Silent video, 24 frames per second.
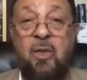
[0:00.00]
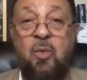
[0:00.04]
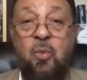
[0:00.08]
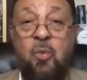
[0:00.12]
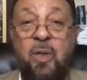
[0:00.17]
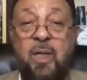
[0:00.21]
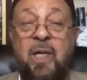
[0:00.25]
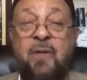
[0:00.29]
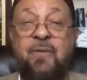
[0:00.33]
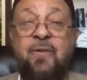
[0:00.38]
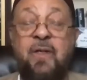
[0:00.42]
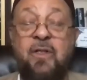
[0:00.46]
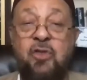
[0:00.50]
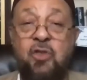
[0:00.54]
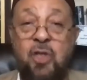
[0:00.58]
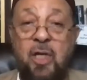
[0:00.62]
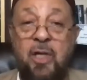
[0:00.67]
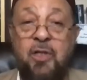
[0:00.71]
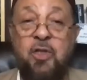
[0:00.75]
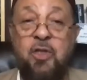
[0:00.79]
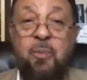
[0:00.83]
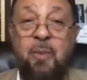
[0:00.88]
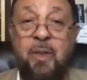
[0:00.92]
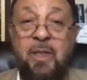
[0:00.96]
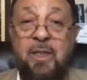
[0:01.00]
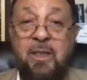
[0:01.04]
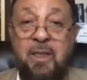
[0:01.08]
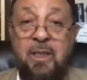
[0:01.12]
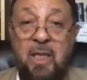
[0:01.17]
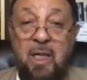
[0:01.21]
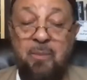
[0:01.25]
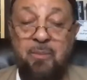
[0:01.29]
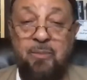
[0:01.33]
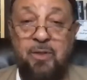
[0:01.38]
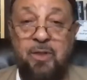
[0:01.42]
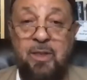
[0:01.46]
Whenever judgment
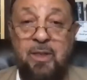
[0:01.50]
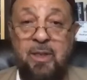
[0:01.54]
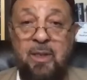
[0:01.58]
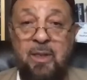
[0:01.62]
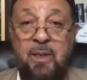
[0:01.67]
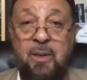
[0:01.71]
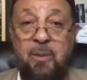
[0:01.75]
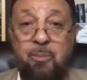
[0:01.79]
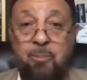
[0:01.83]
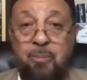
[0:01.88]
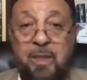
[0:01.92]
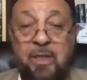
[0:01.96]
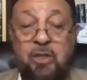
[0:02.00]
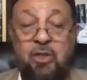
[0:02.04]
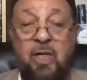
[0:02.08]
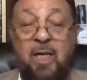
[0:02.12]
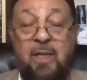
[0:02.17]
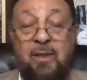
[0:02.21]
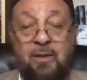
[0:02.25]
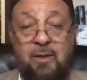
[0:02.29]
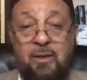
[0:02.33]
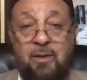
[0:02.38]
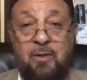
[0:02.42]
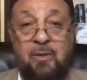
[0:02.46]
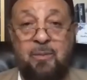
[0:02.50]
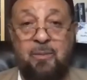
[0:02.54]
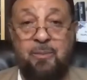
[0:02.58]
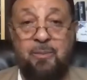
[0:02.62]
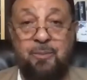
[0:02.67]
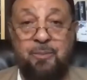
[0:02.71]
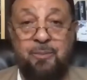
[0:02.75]
comes, be just.